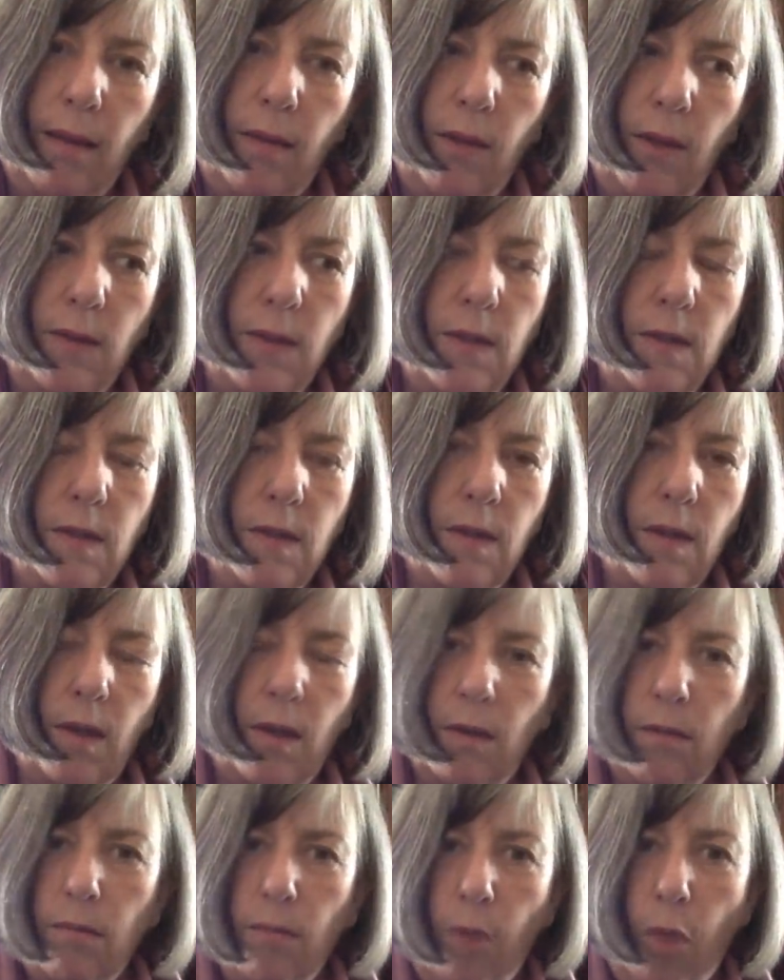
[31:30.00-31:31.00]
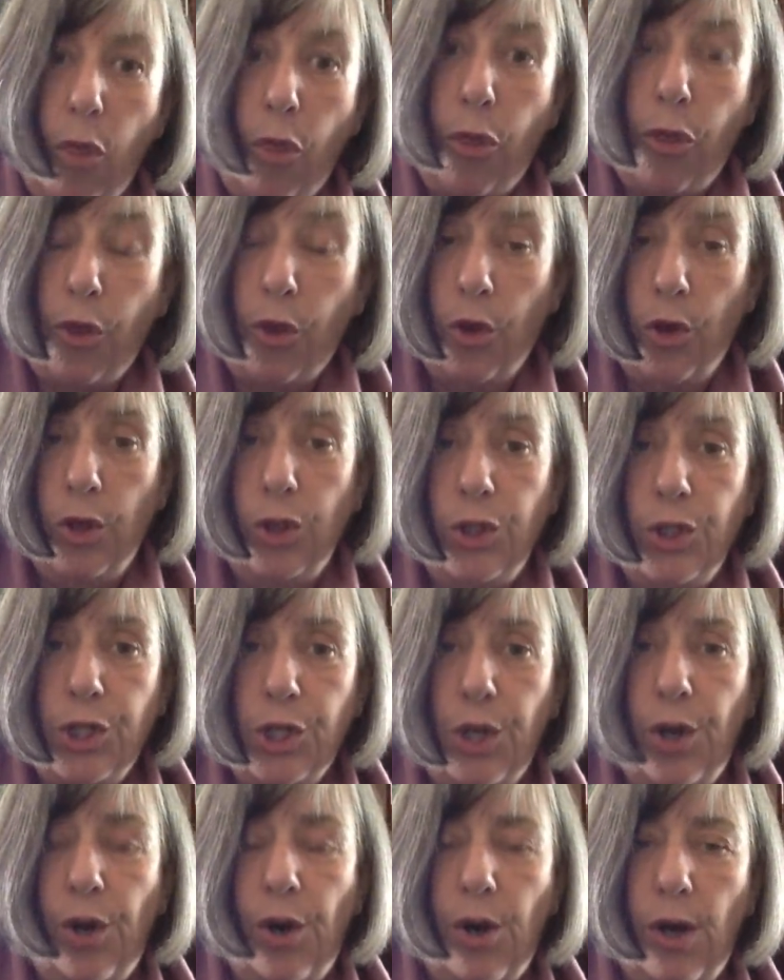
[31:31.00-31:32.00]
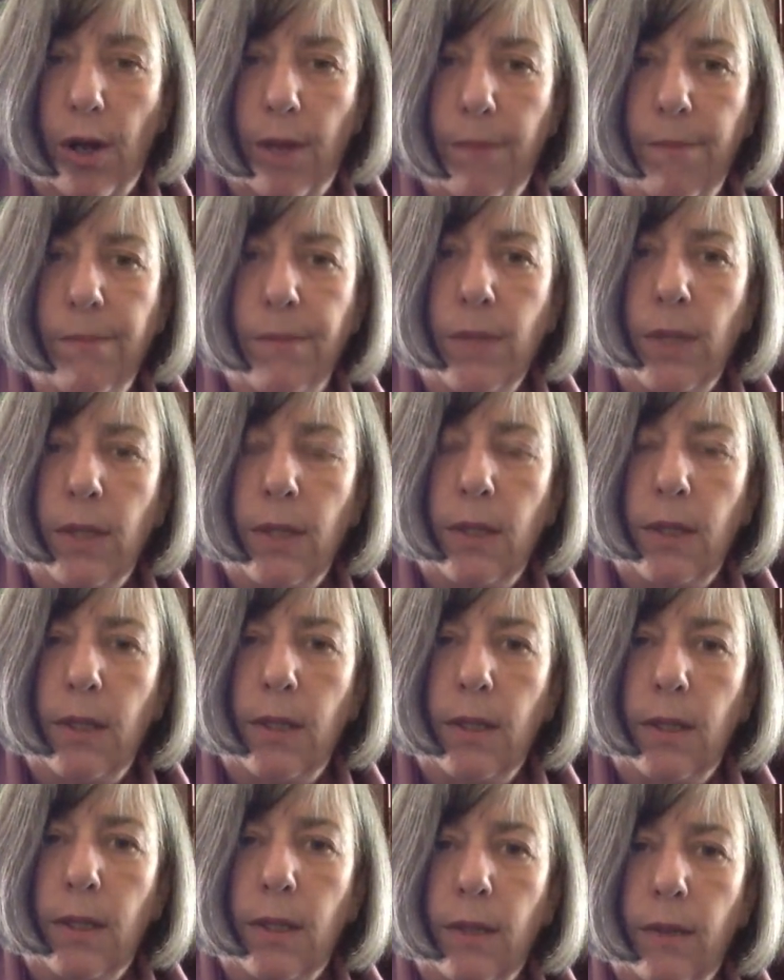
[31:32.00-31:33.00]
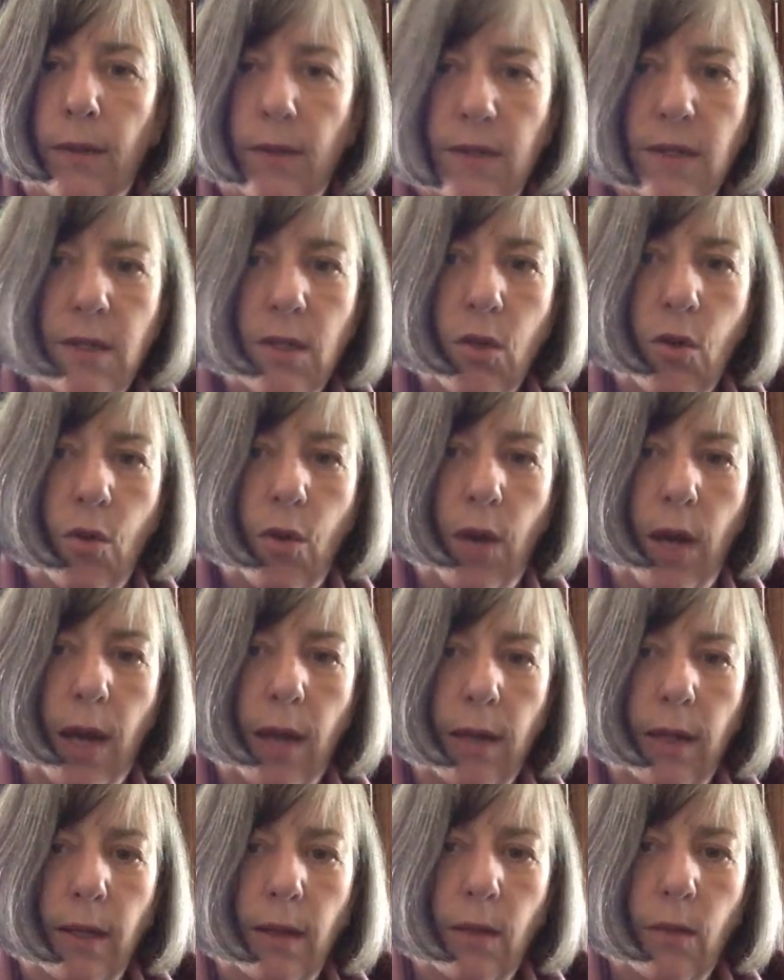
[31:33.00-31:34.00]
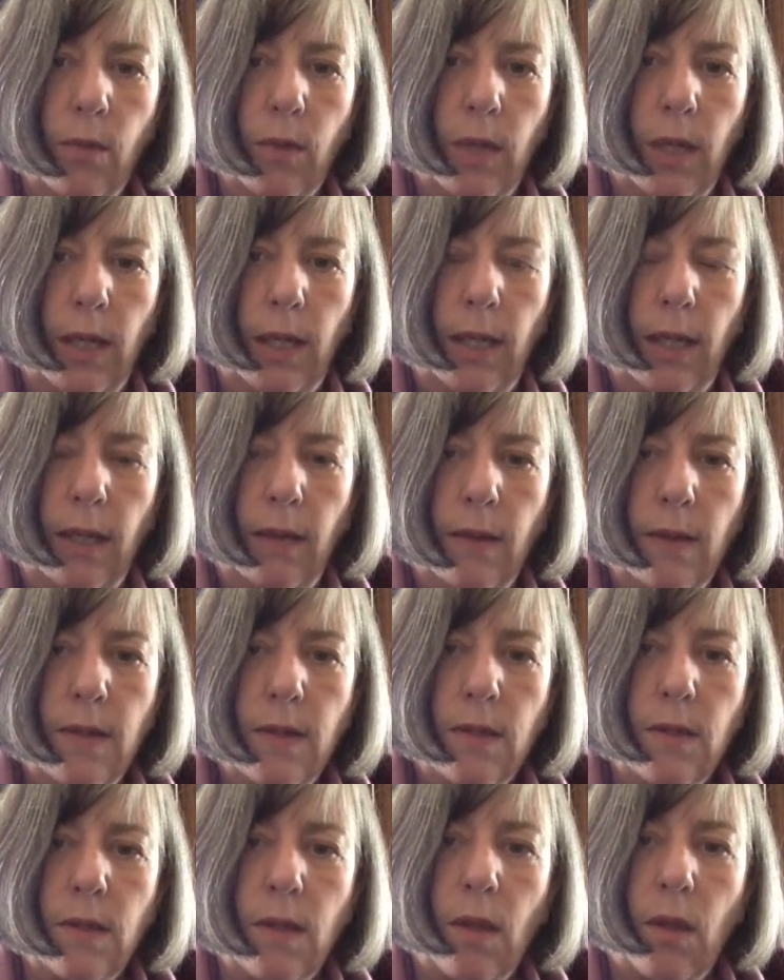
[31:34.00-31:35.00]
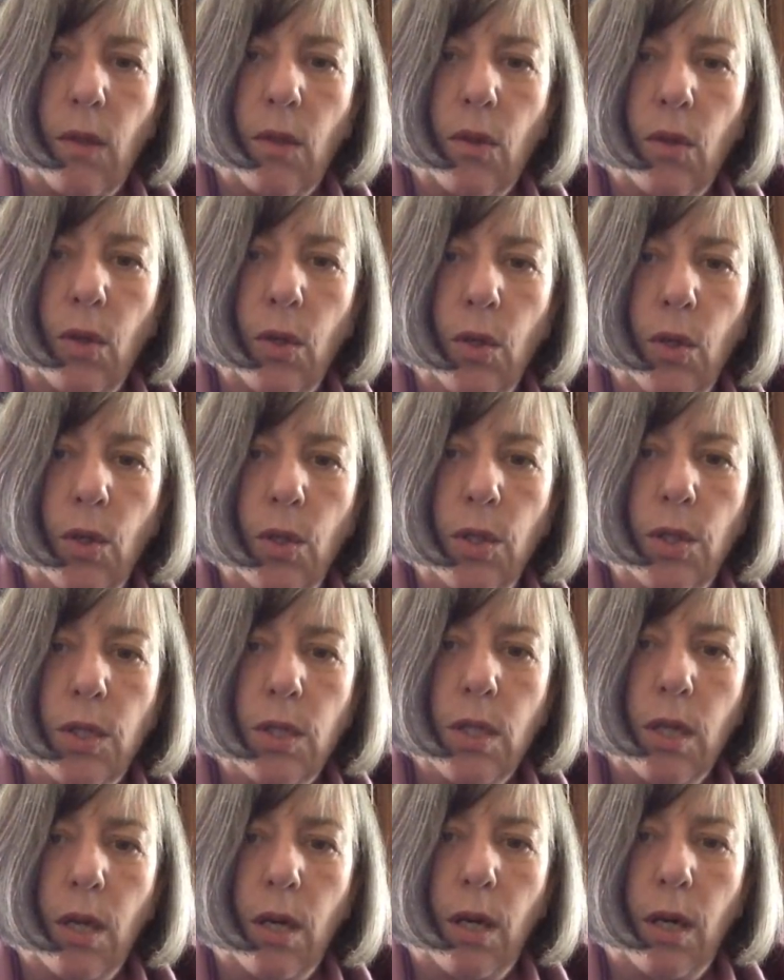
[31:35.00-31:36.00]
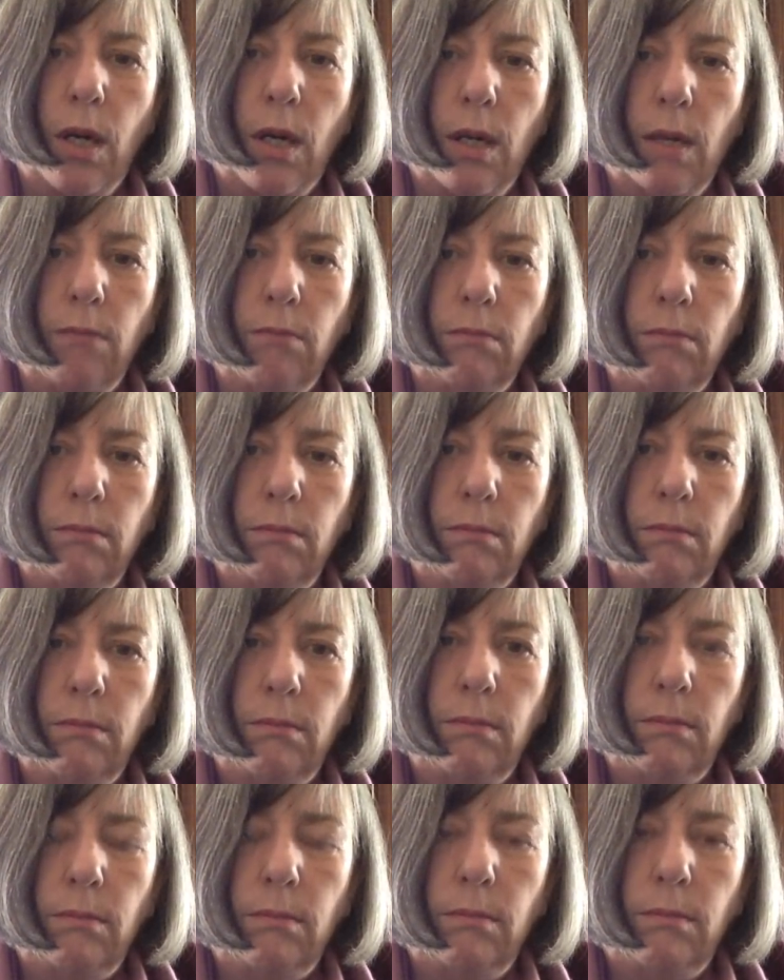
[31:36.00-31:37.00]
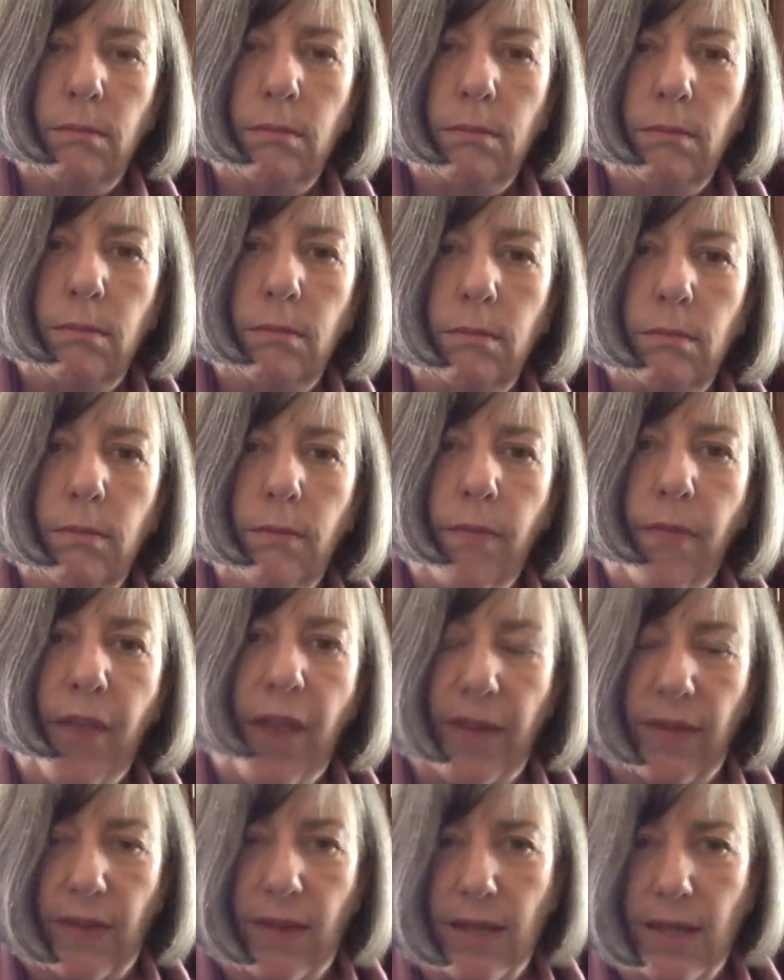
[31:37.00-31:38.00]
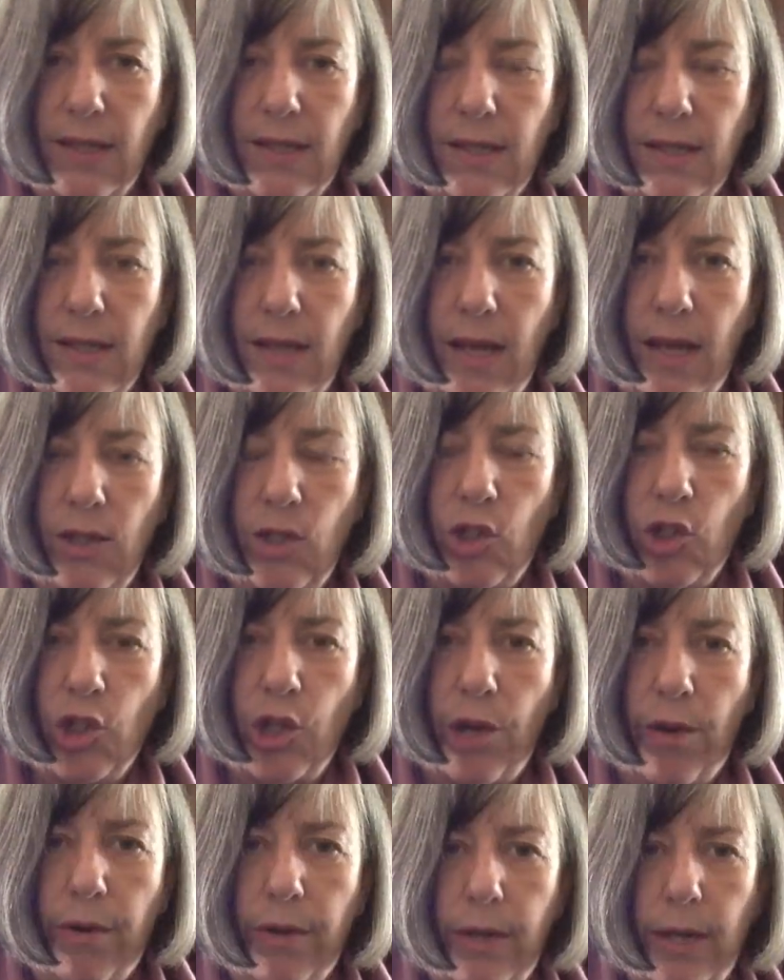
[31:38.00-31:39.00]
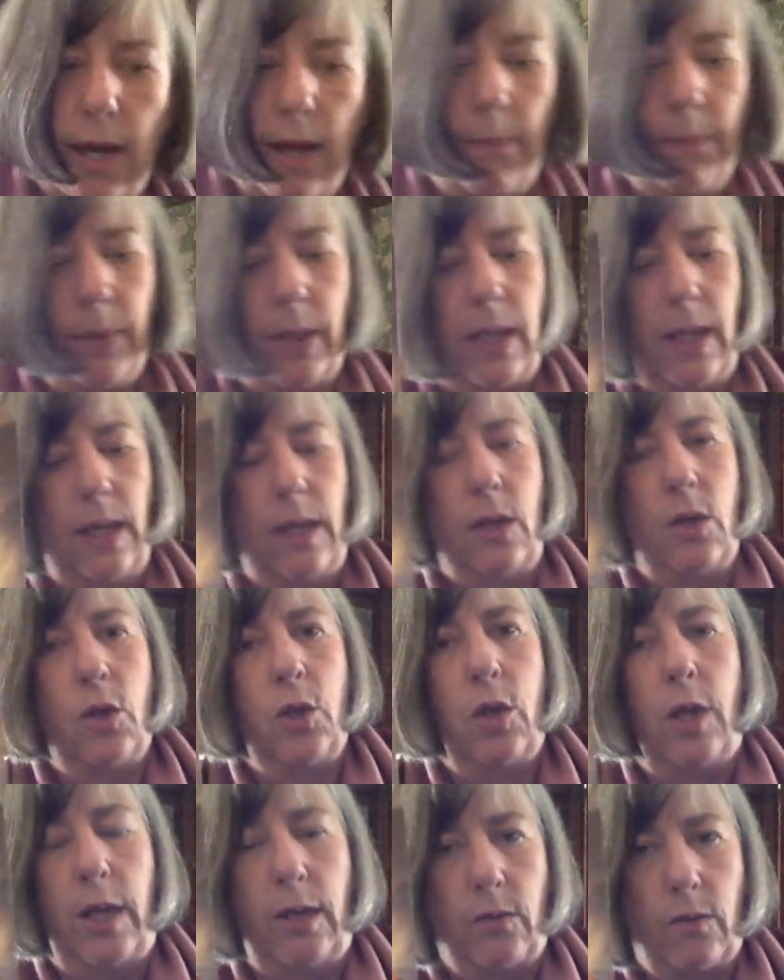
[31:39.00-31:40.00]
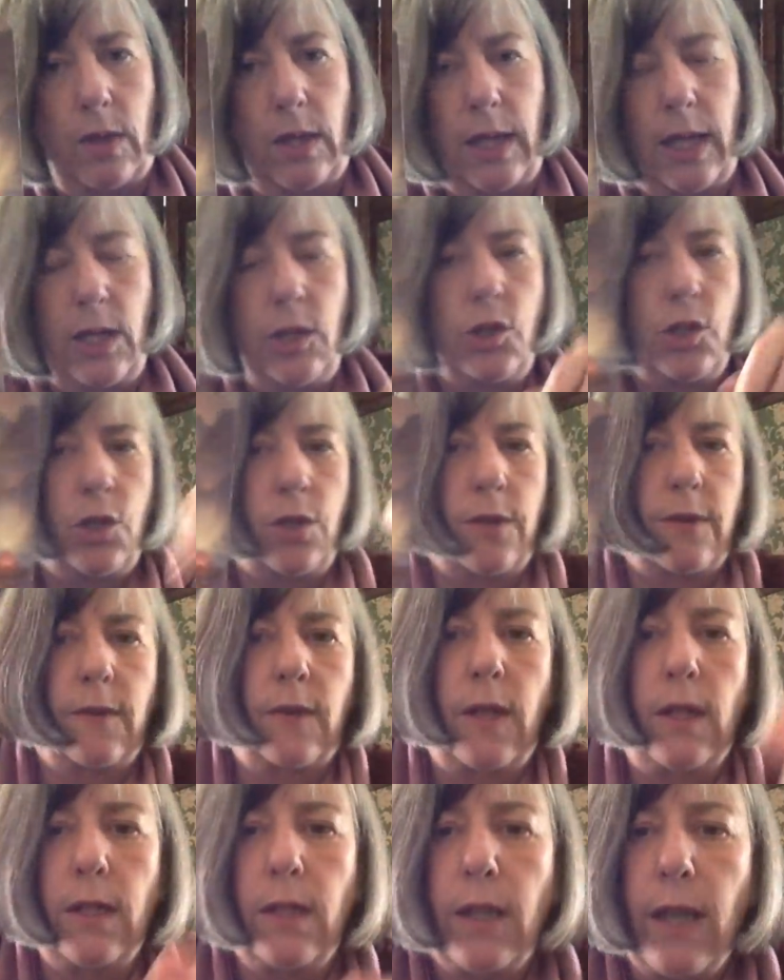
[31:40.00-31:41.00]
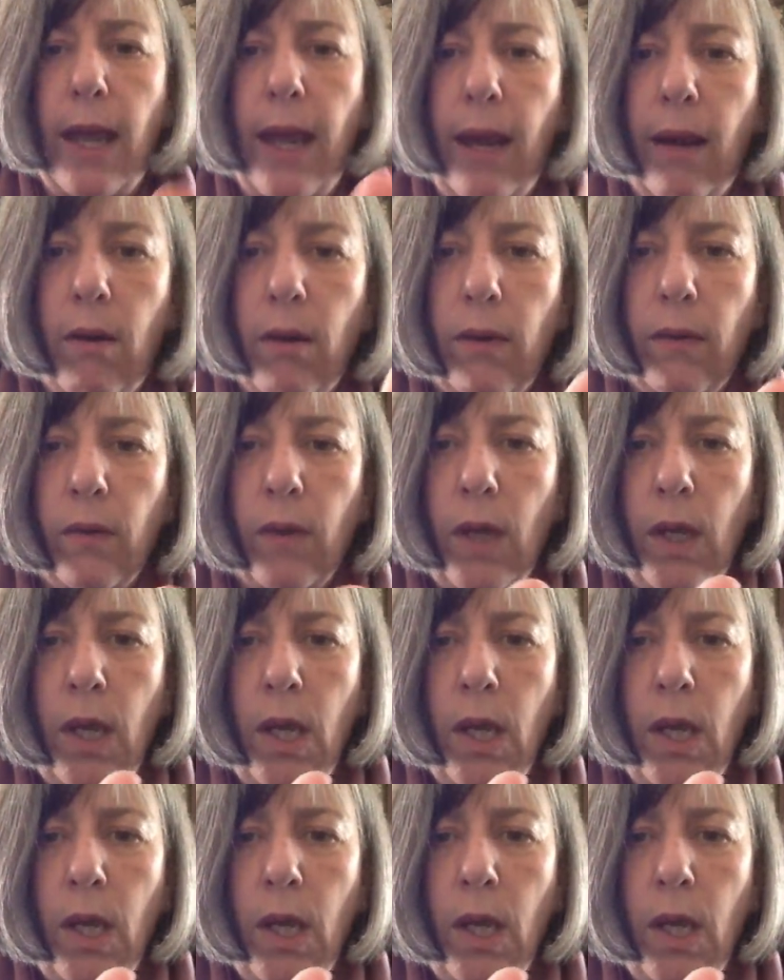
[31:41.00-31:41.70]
This is the third time. This is crowning the reading. This is the third time that this has shown up in relation to Senator Harris.